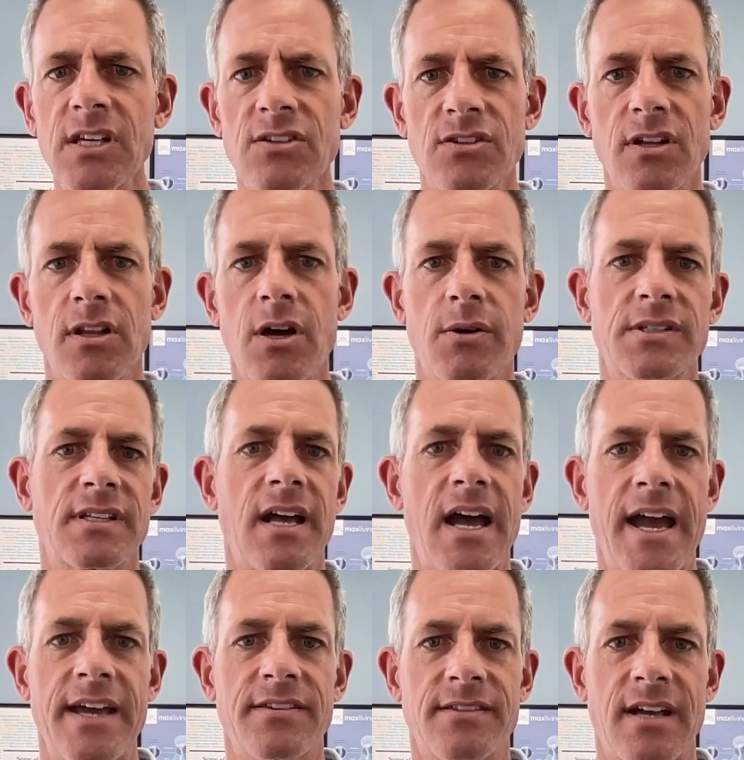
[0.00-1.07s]
So lowest to
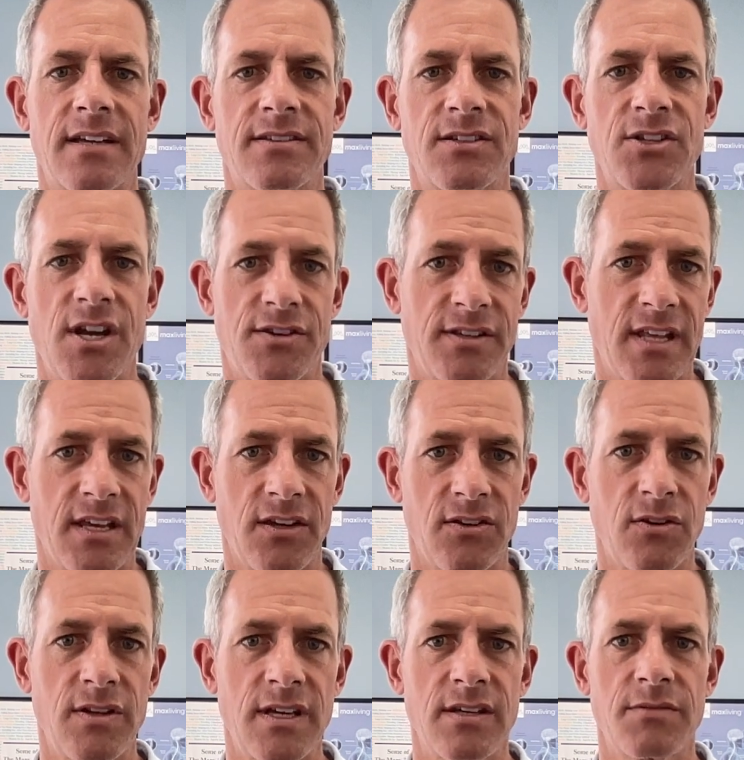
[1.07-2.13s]
highest. Not suggesting that you
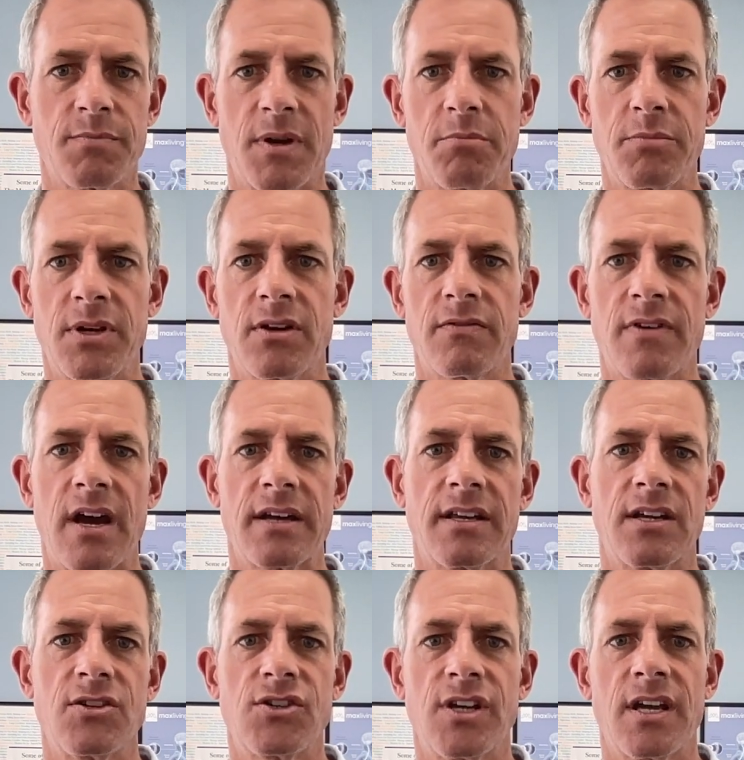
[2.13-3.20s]
do these, but beer,
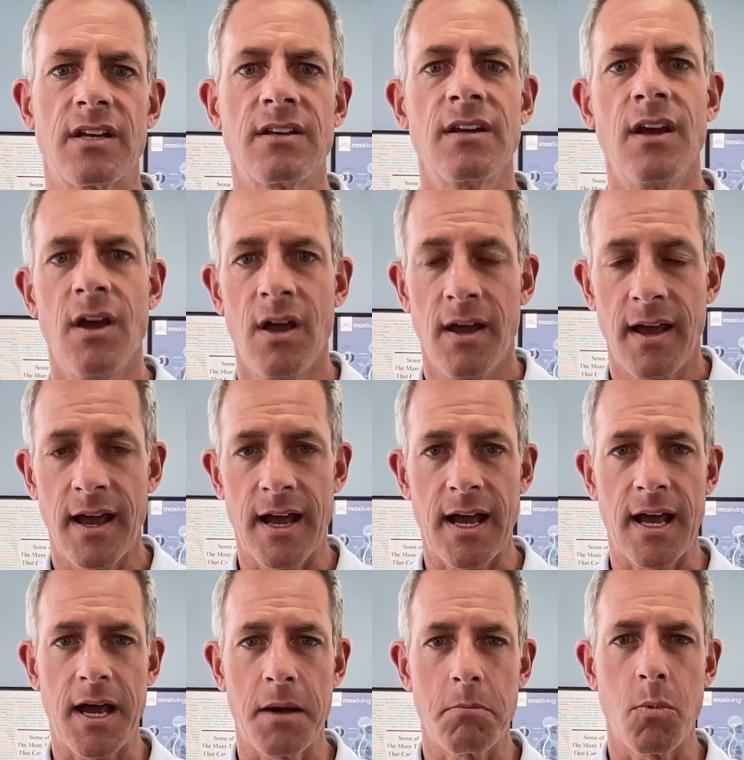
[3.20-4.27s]
vodka, gin,
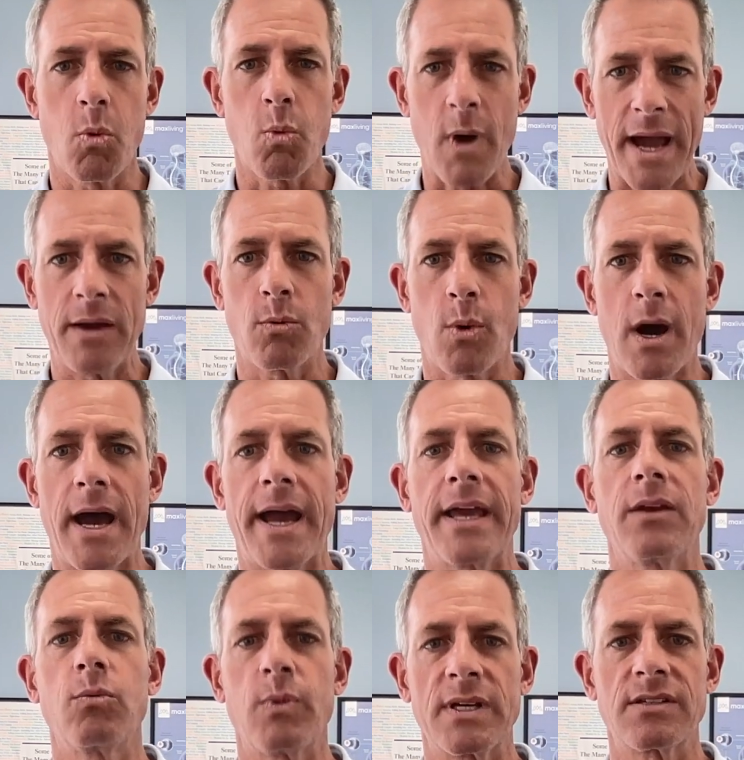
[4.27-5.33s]
um, white
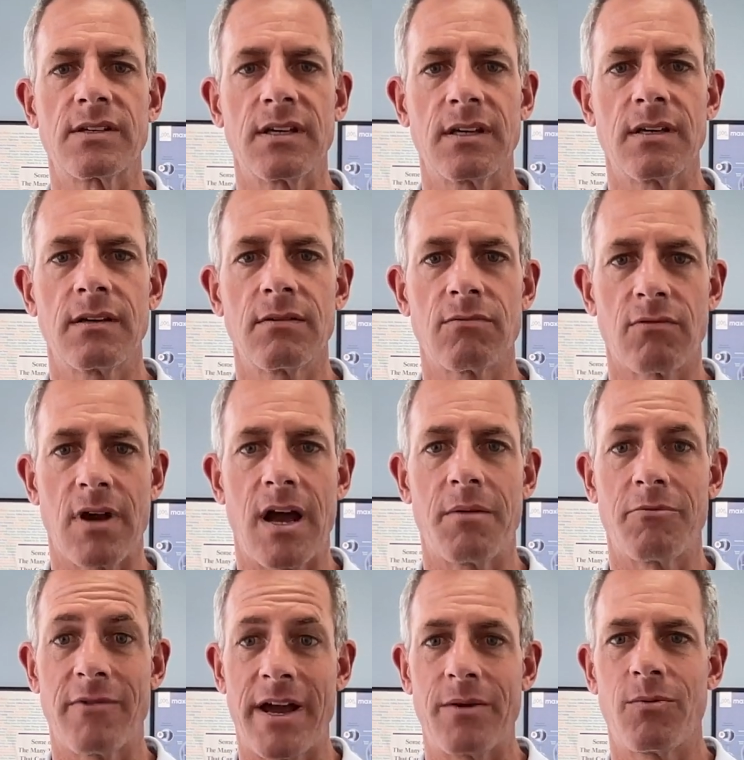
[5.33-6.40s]
wine, whiskey,
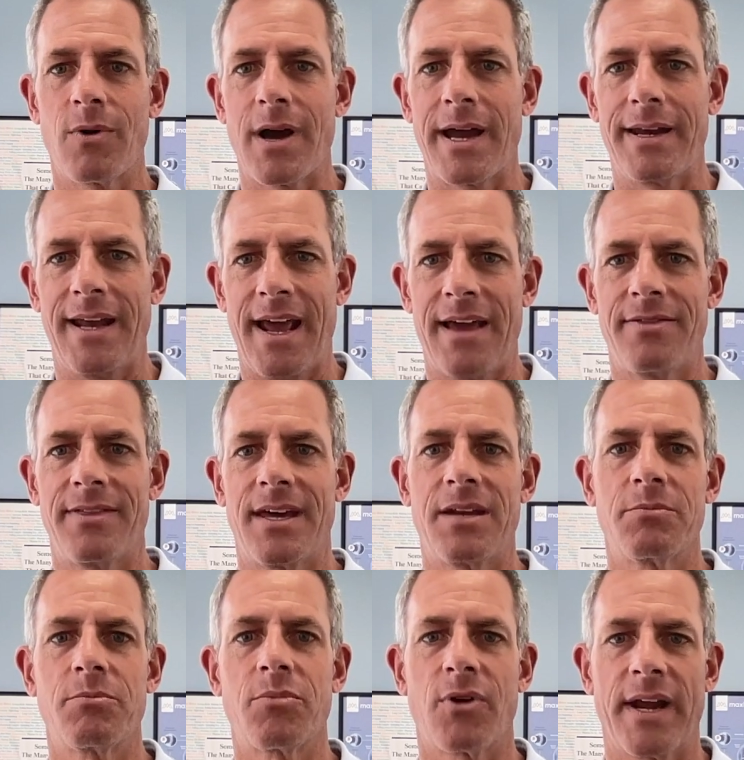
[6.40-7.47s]
rum, red wine, and
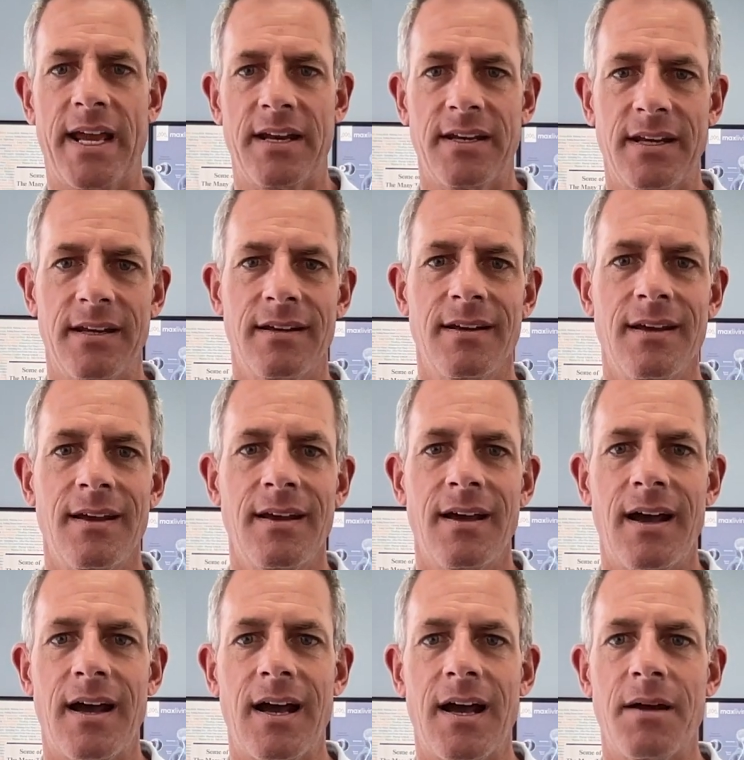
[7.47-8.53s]
then brandy.
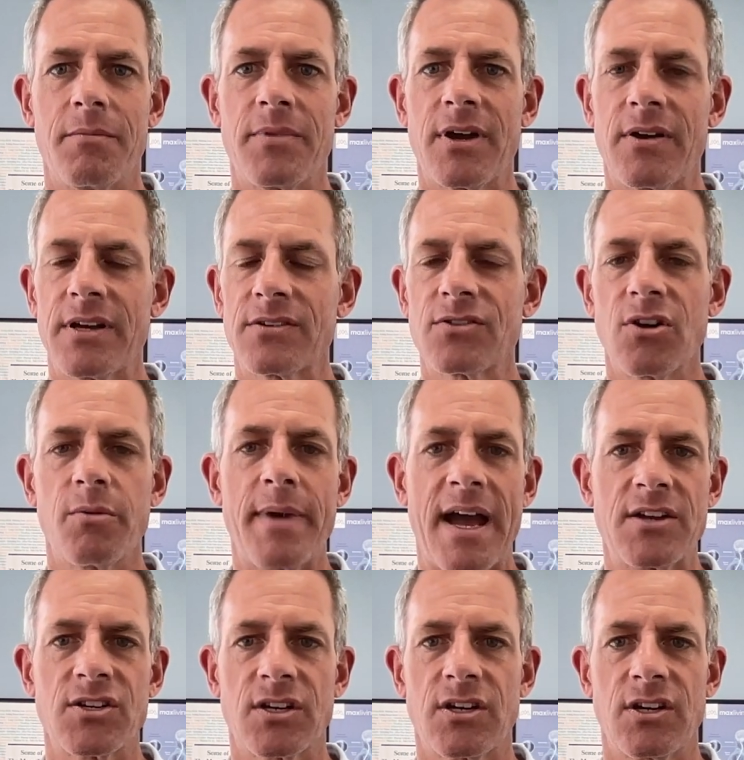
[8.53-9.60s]
Um, there is no
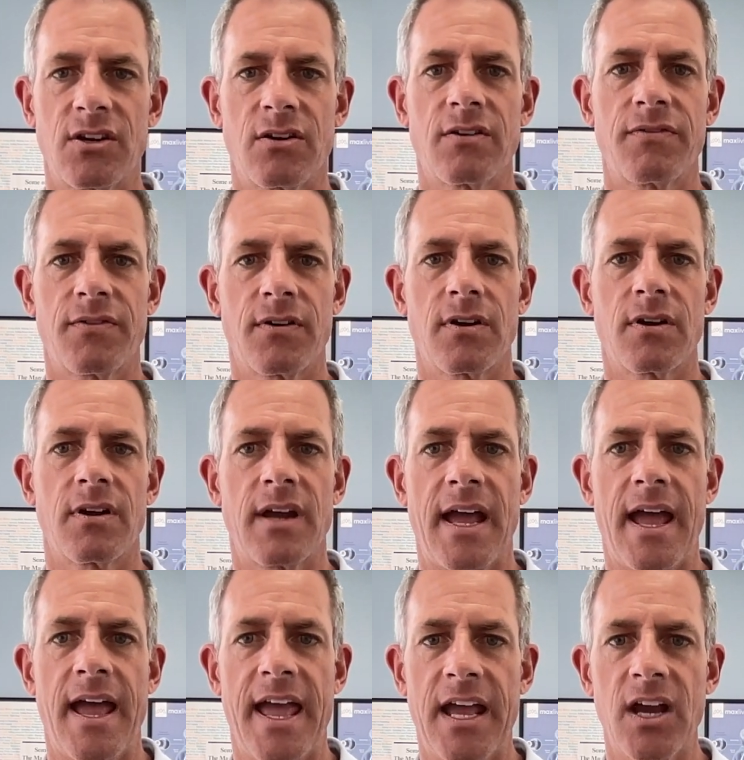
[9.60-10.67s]
magic cure for
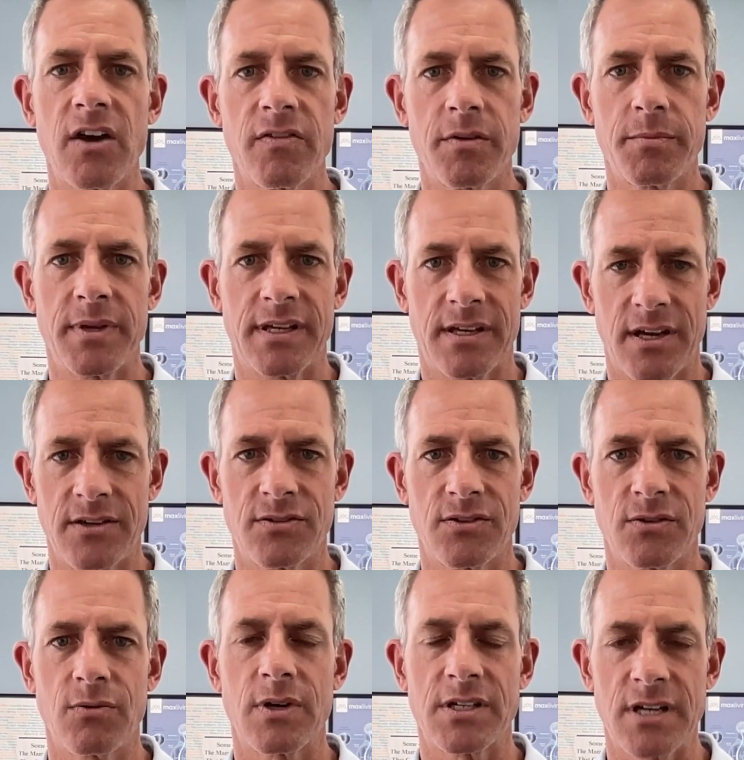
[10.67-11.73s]
a hangover
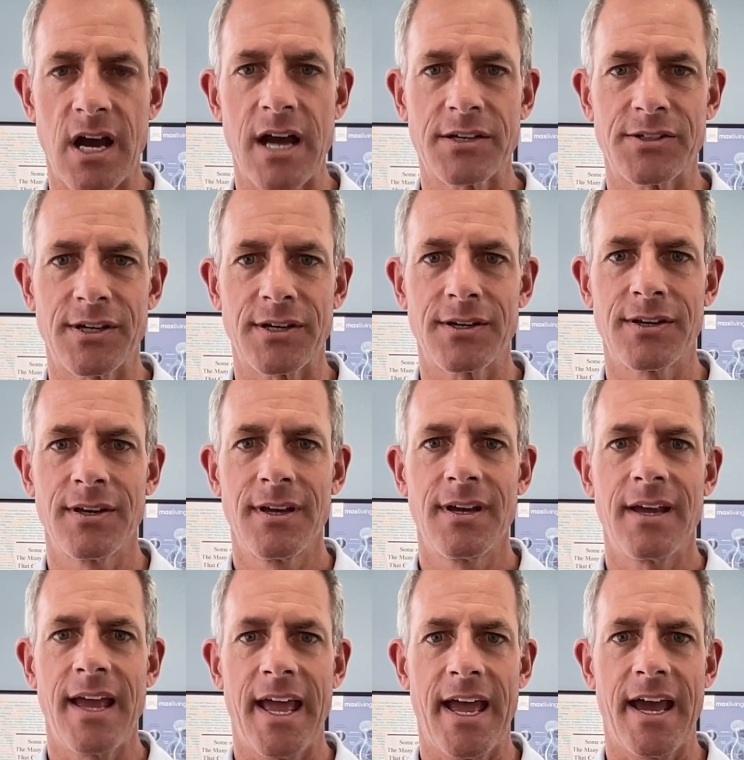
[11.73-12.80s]
because you are toxic
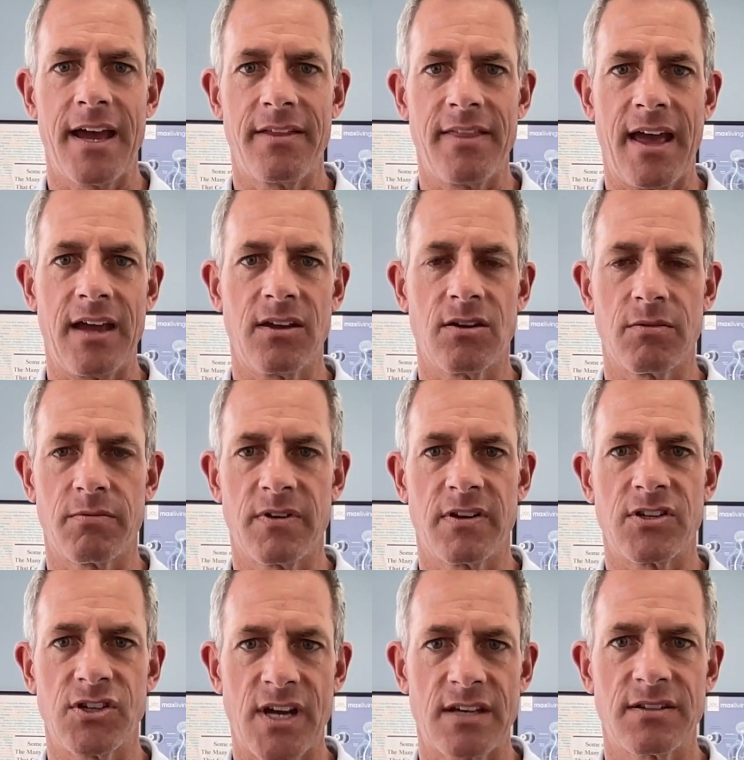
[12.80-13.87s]
and that you
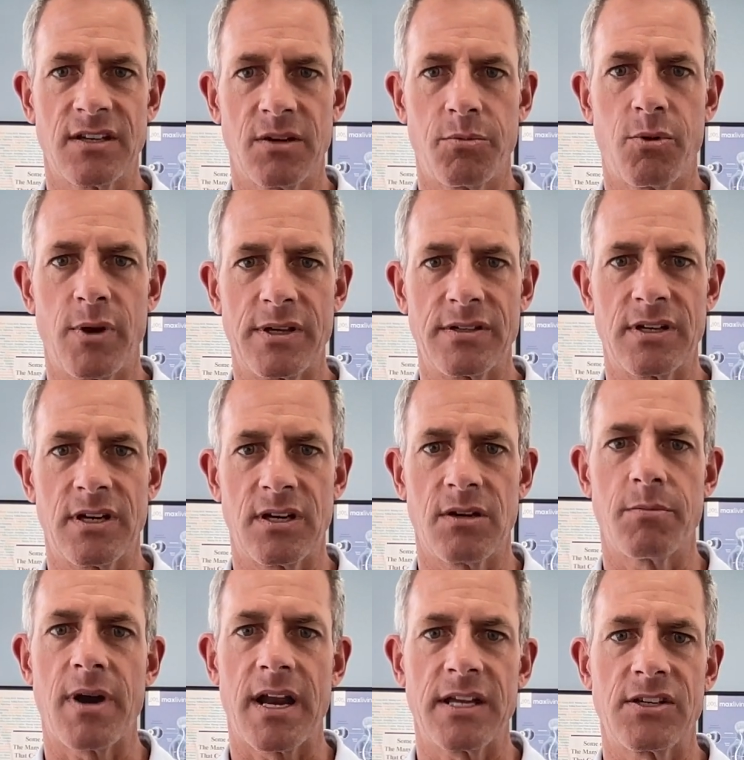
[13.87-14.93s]
ingested a poison and
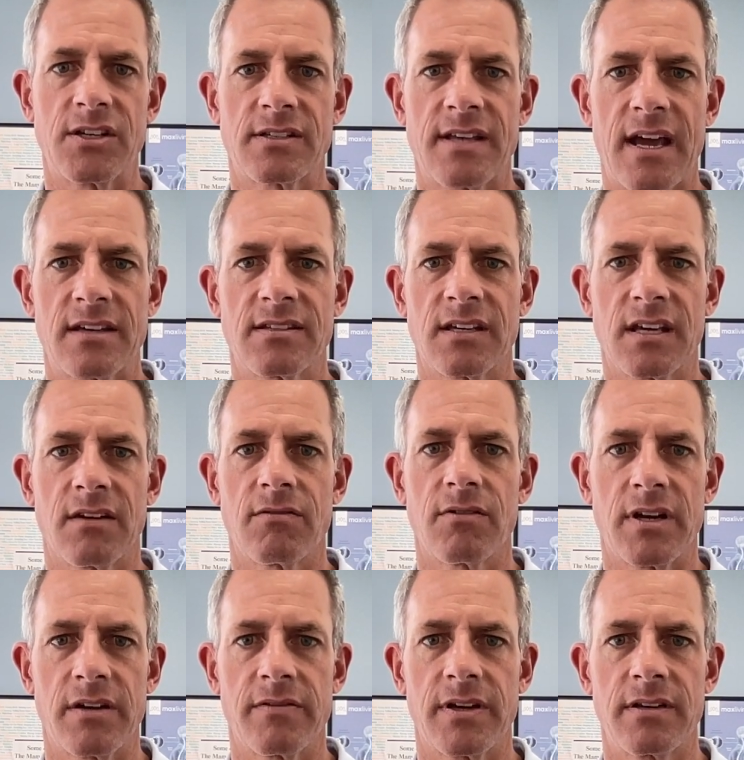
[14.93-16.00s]
your body just has to get
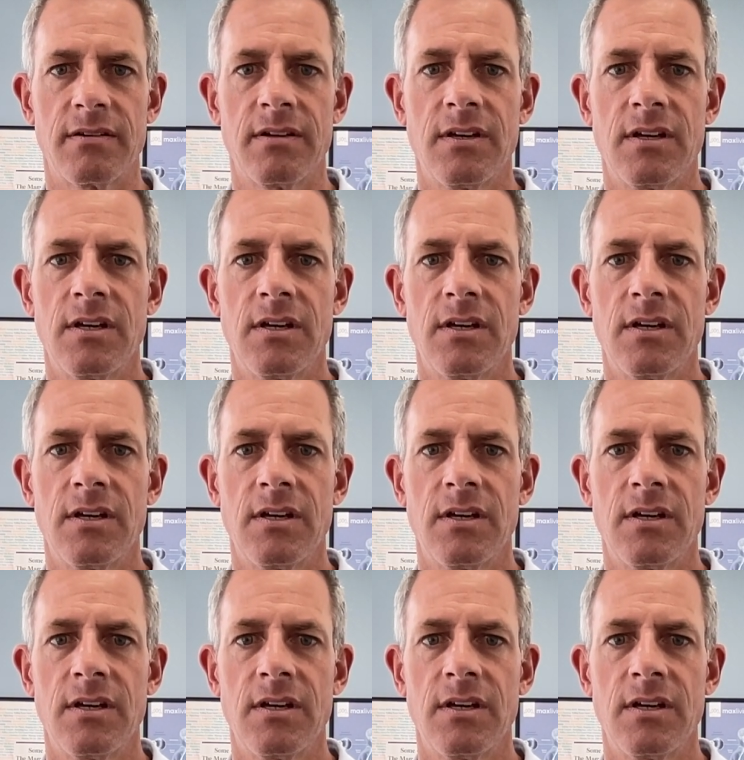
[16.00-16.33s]
rid of it.